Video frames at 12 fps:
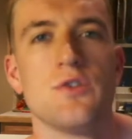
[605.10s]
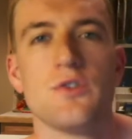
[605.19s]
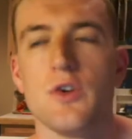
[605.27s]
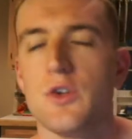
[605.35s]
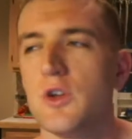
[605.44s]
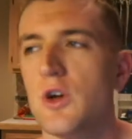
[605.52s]

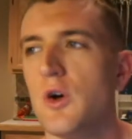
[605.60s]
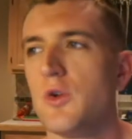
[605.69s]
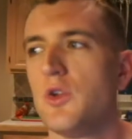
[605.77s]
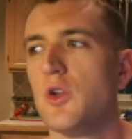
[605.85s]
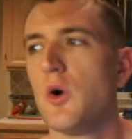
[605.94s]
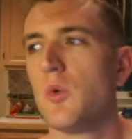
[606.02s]
So you know,
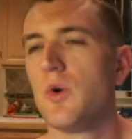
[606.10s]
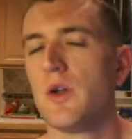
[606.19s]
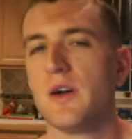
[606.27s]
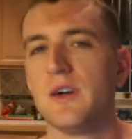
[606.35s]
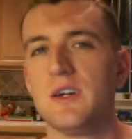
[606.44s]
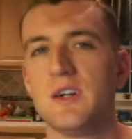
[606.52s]
you don't
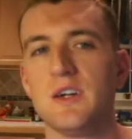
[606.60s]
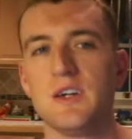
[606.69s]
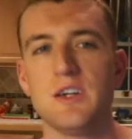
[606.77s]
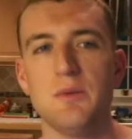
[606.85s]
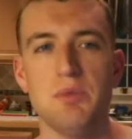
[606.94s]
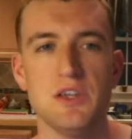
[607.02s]
want to
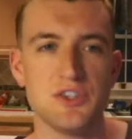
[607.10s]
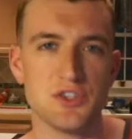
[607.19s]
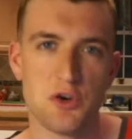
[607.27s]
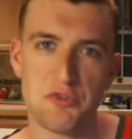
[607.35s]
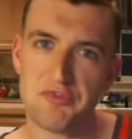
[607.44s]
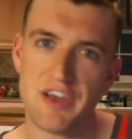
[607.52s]
be
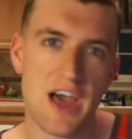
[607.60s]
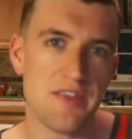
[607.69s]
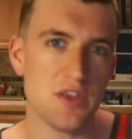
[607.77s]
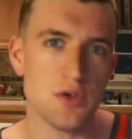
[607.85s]
so fat